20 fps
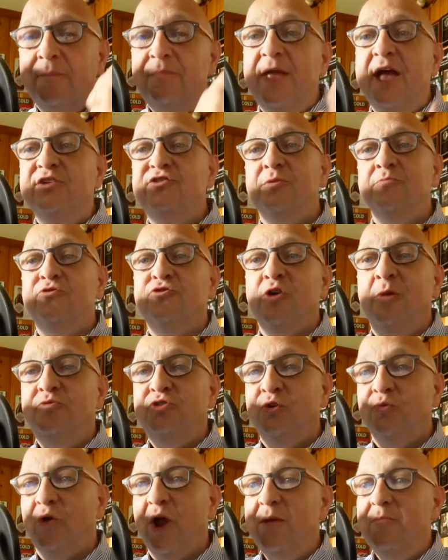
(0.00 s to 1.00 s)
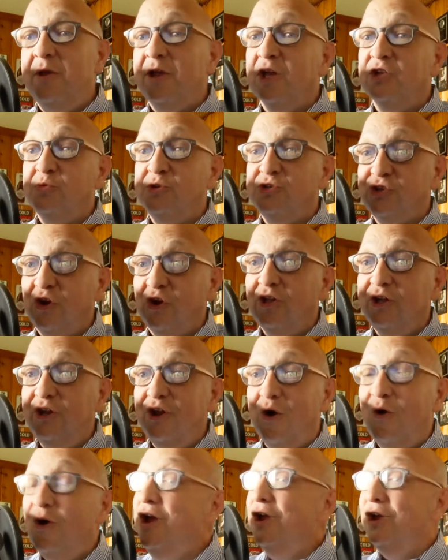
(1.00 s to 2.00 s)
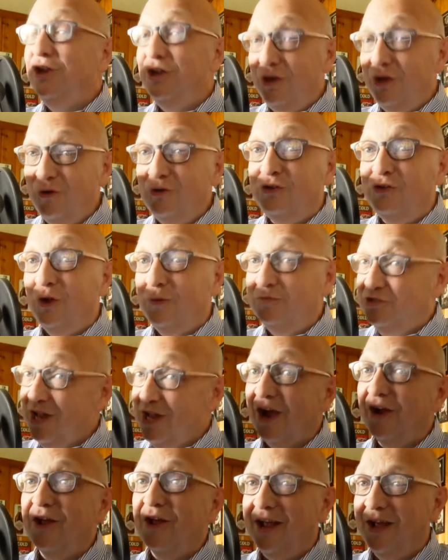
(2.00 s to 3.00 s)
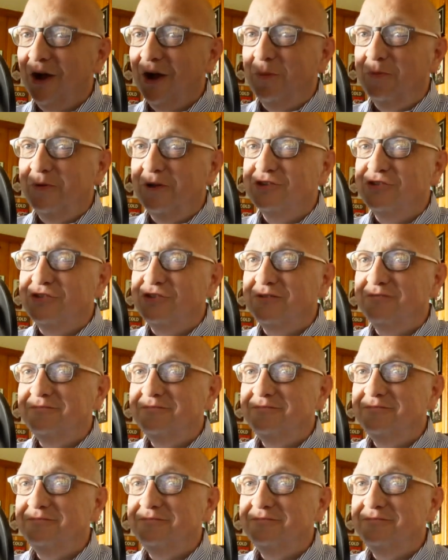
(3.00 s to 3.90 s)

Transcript: up that subscription rate, because we certainly know YouTube's not going to help us.